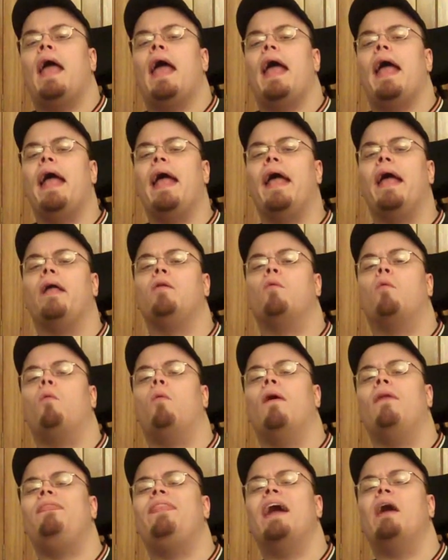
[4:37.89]
And
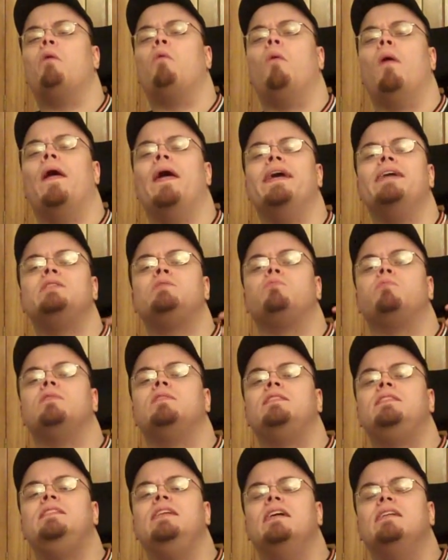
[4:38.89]
what that was
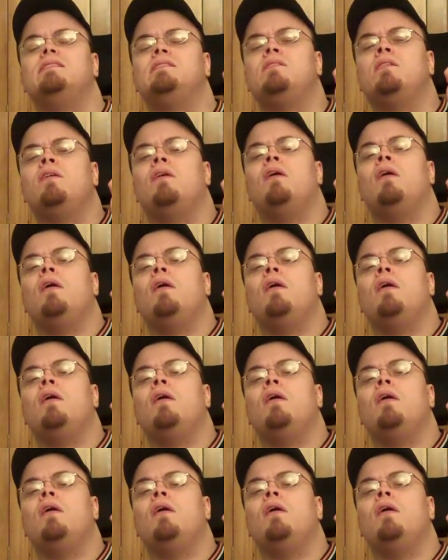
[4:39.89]
just